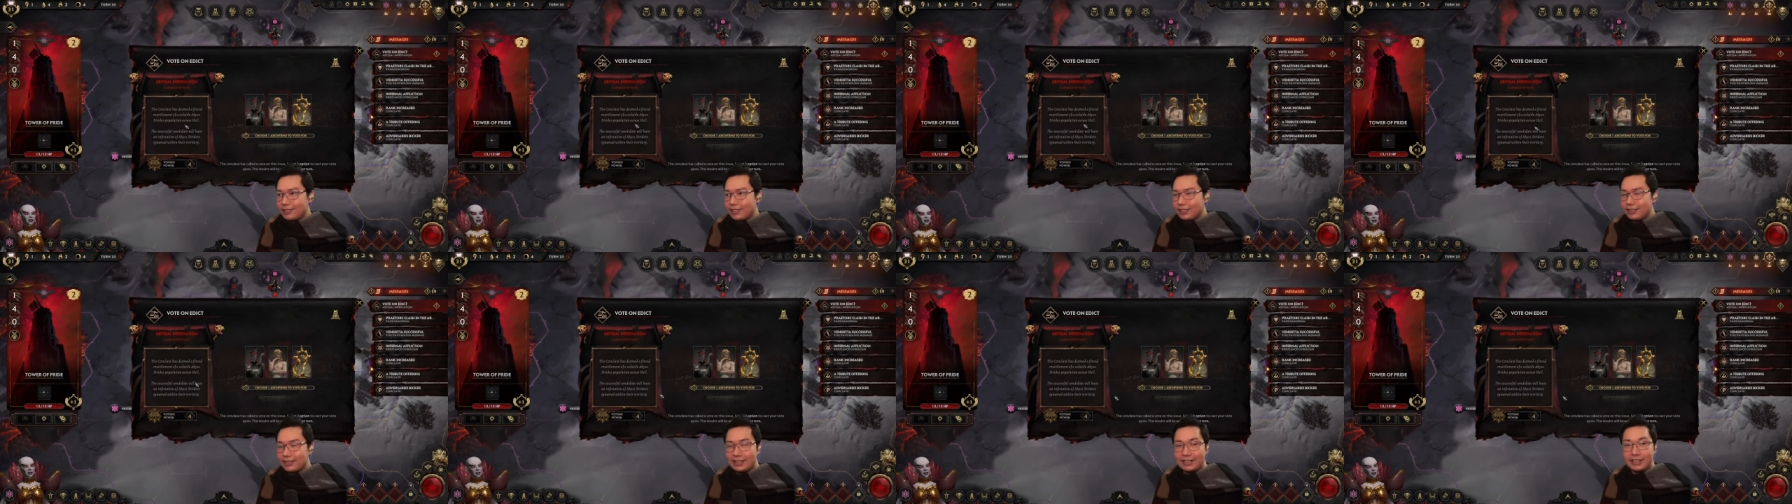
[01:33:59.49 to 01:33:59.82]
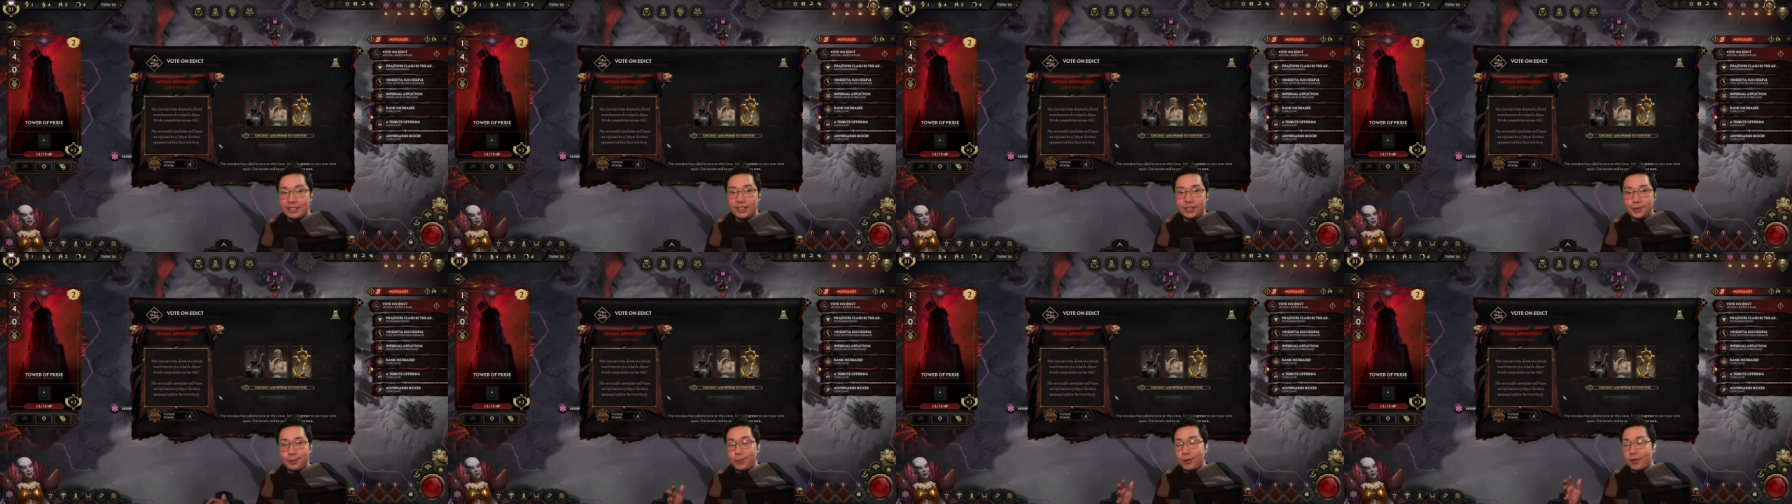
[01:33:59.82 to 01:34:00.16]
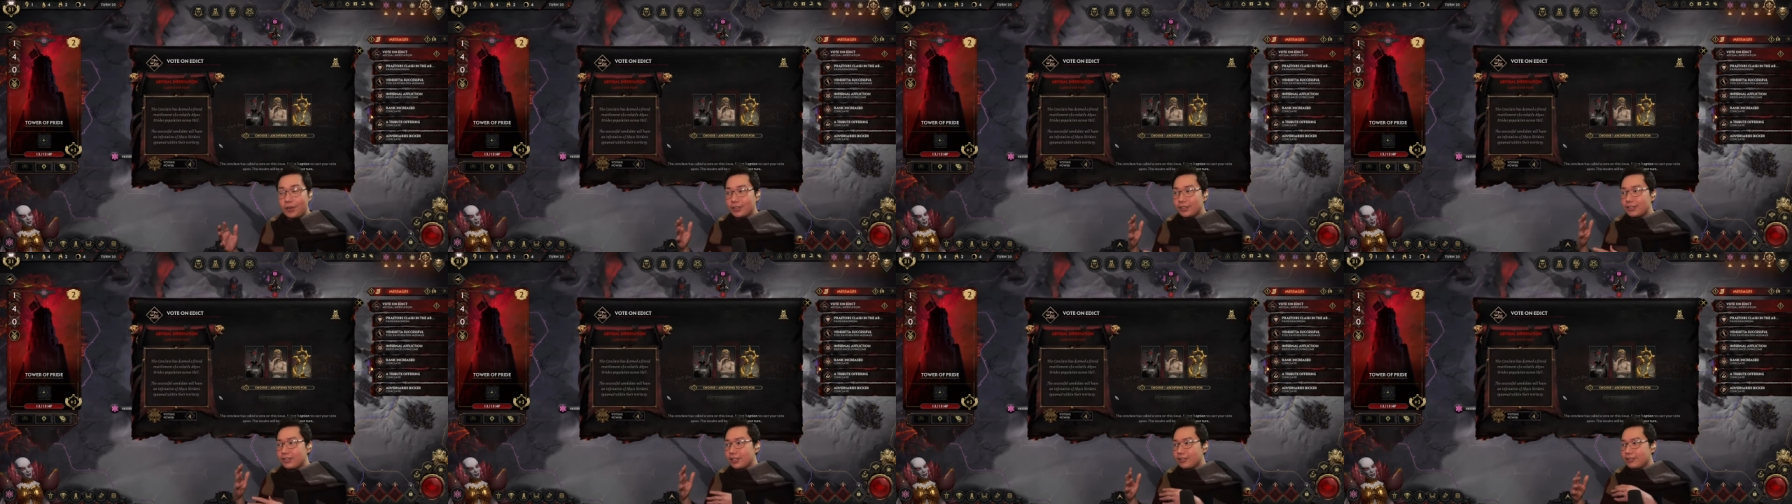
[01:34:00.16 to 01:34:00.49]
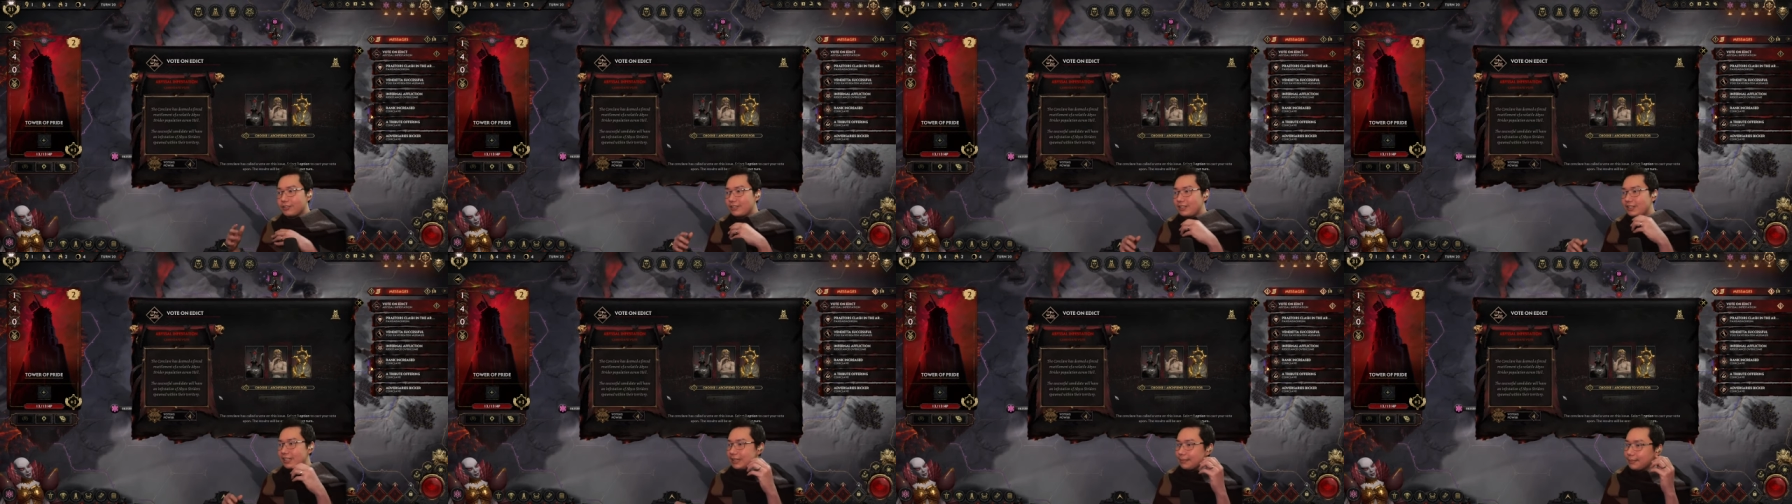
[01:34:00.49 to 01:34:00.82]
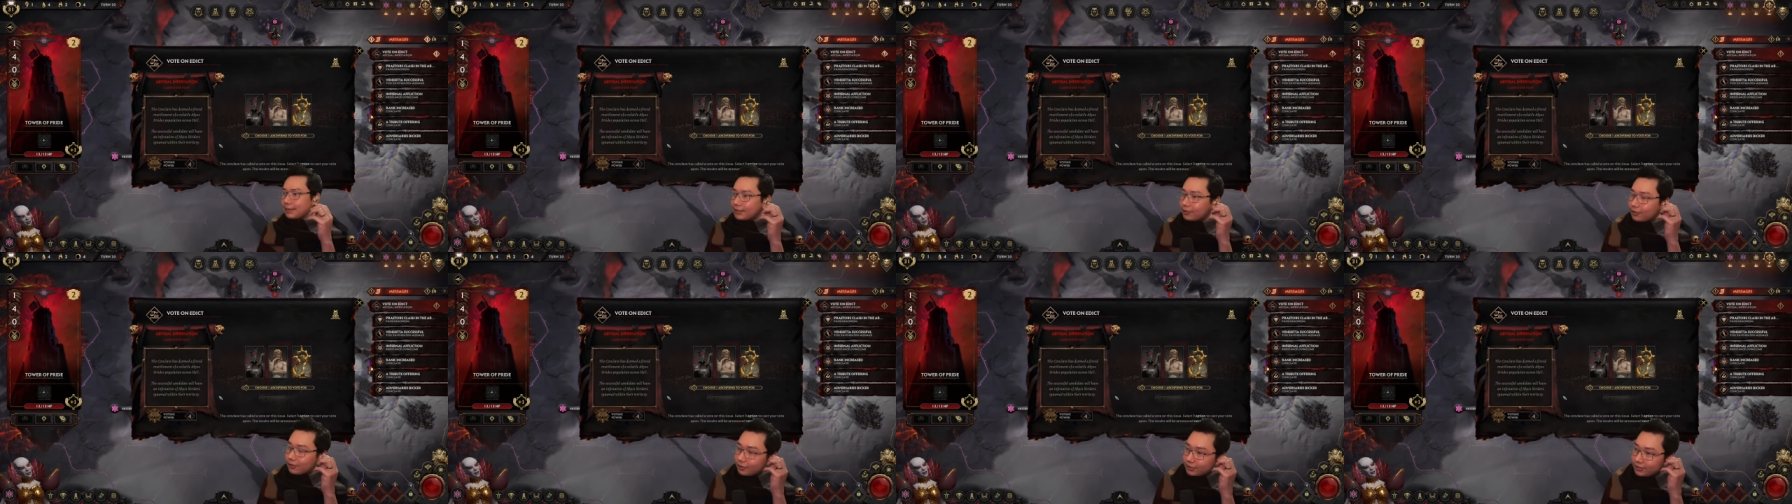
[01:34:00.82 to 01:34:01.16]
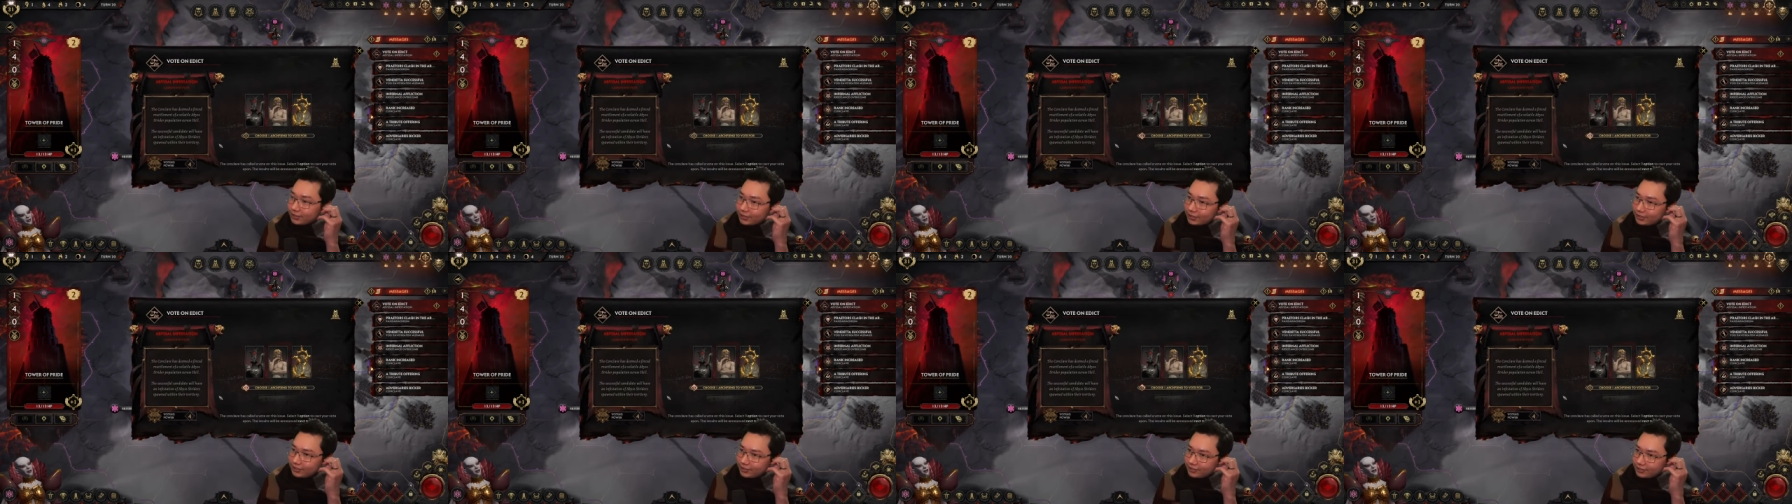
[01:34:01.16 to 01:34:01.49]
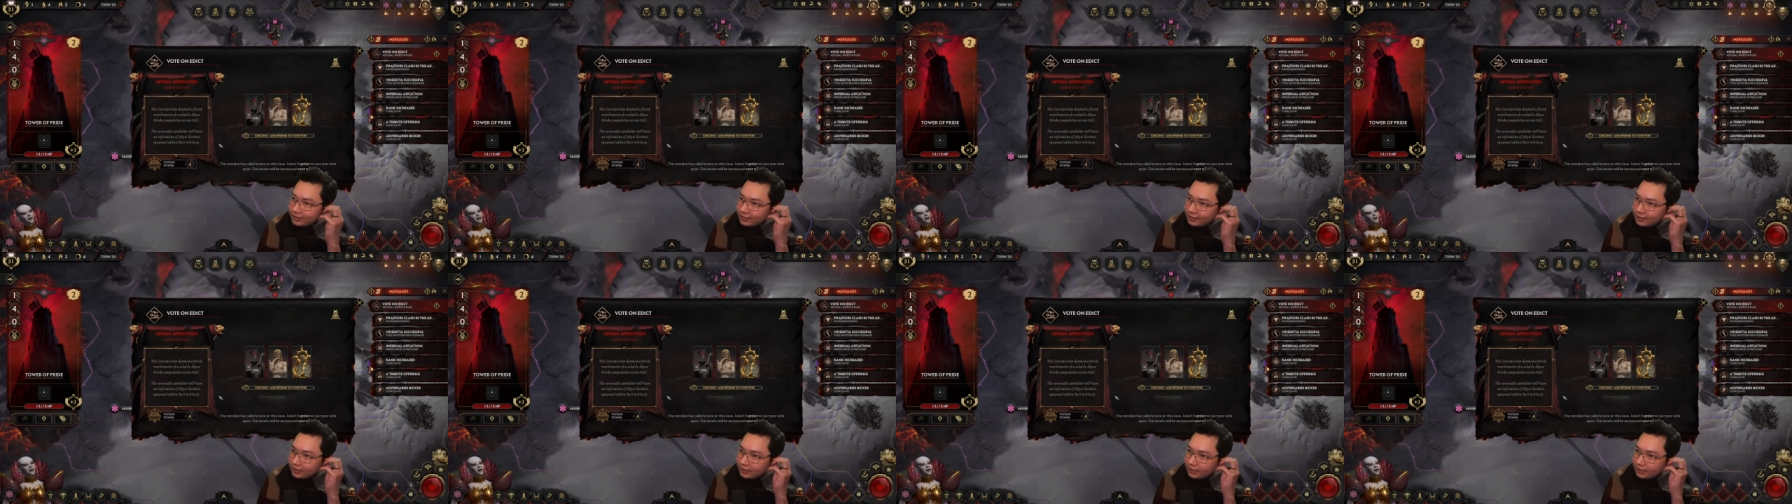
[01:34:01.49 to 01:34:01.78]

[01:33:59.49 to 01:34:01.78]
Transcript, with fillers: So this spawns those demon horses